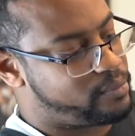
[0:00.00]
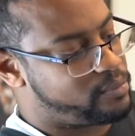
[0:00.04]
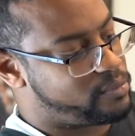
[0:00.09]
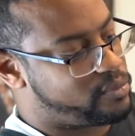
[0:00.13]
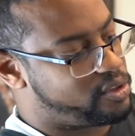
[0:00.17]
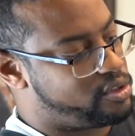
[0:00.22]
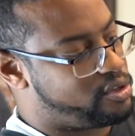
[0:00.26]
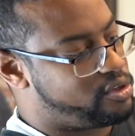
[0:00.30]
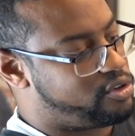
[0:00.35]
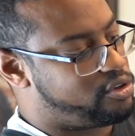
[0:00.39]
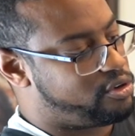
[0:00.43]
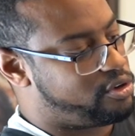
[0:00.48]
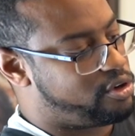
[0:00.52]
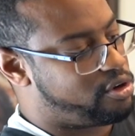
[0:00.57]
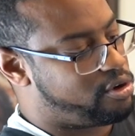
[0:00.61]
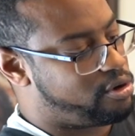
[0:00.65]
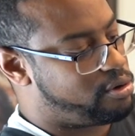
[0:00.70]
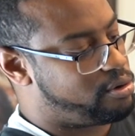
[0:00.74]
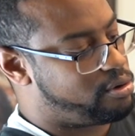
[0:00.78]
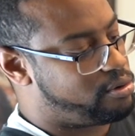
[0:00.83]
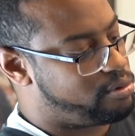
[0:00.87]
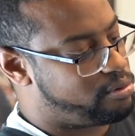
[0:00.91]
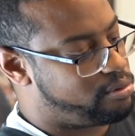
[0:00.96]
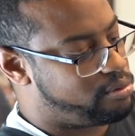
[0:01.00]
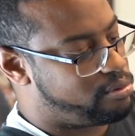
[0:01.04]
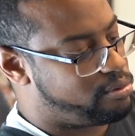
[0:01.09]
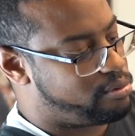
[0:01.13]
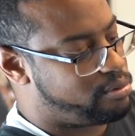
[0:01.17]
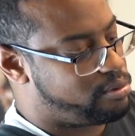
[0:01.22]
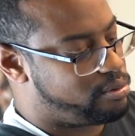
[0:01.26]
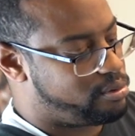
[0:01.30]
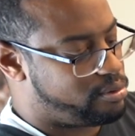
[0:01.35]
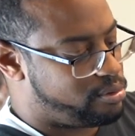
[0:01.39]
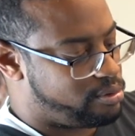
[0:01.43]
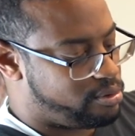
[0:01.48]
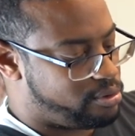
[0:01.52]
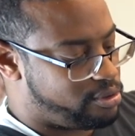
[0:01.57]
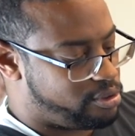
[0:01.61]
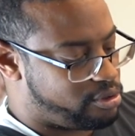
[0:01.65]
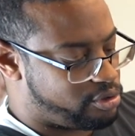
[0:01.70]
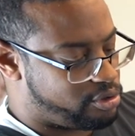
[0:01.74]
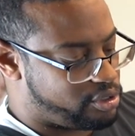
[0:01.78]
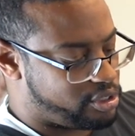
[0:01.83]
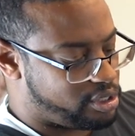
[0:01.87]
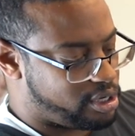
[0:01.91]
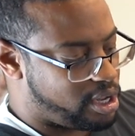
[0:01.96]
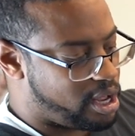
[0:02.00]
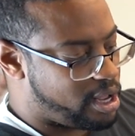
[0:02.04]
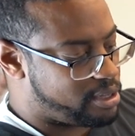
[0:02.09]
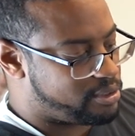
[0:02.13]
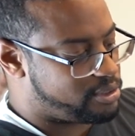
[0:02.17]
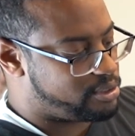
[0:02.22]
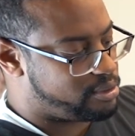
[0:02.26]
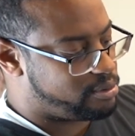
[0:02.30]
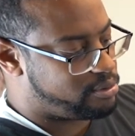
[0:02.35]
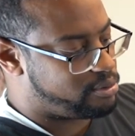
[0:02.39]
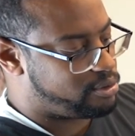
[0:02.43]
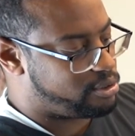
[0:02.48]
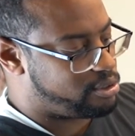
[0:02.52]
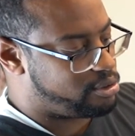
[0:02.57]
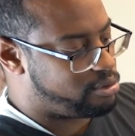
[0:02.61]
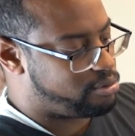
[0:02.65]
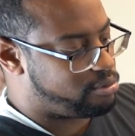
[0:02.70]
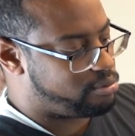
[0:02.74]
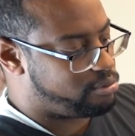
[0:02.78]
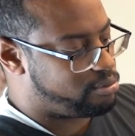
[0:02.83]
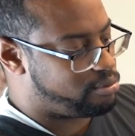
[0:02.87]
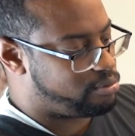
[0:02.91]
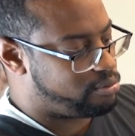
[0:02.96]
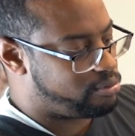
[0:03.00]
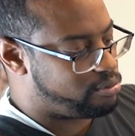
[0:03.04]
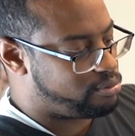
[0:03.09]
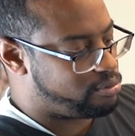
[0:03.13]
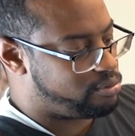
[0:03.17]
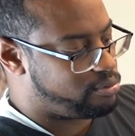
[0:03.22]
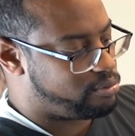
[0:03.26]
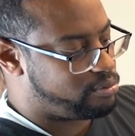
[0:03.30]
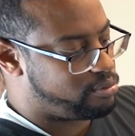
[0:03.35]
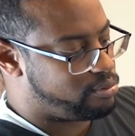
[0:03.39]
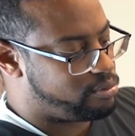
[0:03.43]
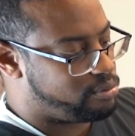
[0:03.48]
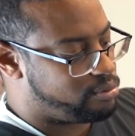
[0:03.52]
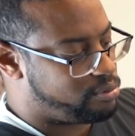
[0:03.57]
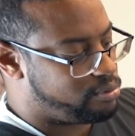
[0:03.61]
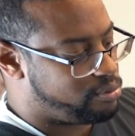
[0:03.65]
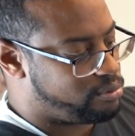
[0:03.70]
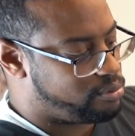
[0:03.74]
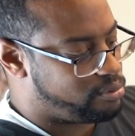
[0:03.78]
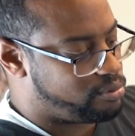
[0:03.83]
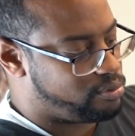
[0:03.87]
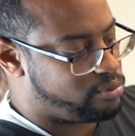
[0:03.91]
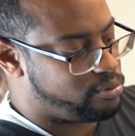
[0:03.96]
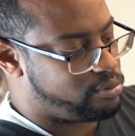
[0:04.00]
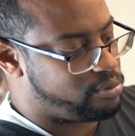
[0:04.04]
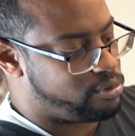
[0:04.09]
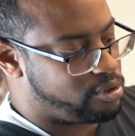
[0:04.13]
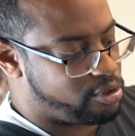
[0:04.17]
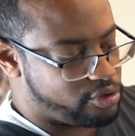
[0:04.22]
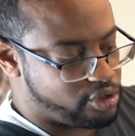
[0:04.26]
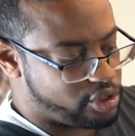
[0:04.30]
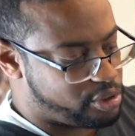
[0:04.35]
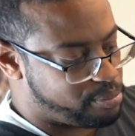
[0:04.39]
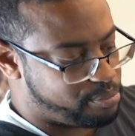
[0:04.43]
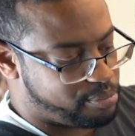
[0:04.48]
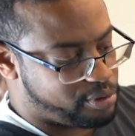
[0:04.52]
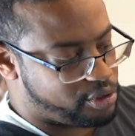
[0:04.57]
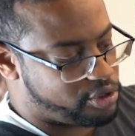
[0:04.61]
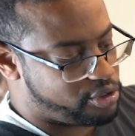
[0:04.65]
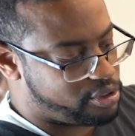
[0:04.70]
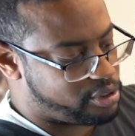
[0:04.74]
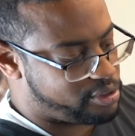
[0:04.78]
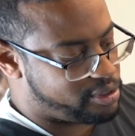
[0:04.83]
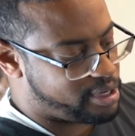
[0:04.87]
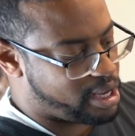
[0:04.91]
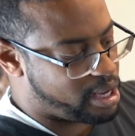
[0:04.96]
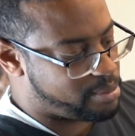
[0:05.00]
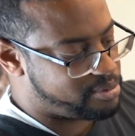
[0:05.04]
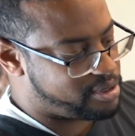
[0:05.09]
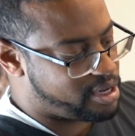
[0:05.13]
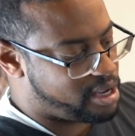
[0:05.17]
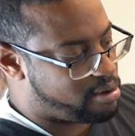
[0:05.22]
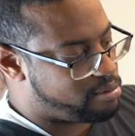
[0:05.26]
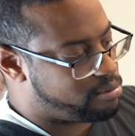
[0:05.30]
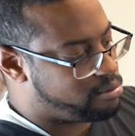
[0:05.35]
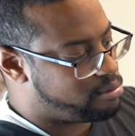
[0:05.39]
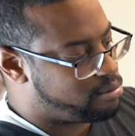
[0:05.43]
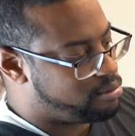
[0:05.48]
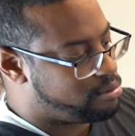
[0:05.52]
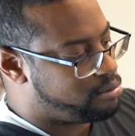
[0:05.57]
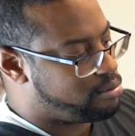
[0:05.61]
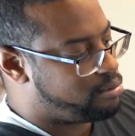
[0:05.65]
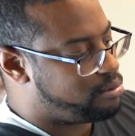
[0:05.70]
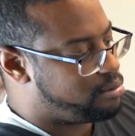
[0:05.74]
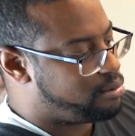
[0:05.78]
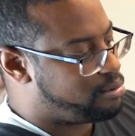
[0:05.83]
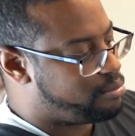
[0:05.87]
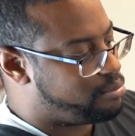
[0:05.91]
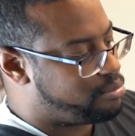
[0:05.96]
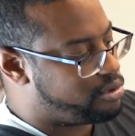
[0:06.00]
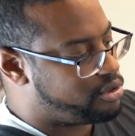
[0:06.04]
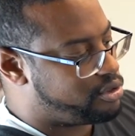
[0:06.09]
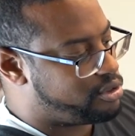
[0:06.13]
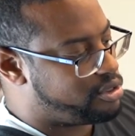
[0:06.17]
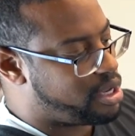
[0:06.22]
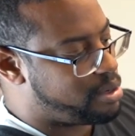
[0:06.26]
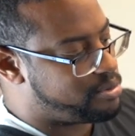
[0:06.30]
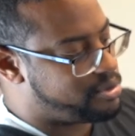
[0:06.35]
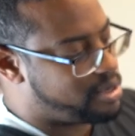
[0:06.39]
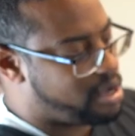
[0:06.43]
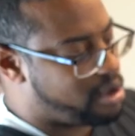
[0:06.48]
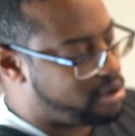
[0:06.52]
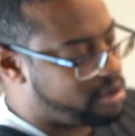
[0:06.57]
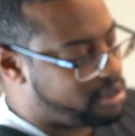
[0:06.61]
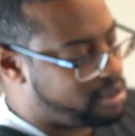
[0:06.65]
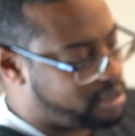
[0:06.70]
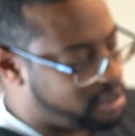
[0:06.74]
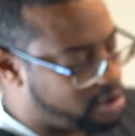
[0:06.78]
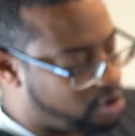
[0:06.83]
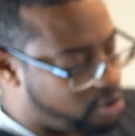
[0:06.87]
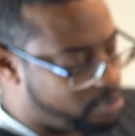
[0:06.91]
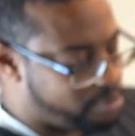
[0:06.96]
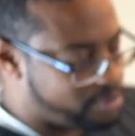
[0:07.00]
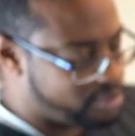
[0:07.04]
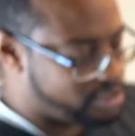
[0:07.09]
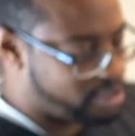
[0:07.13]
These are your slots. So you just push the tabs down, and it opens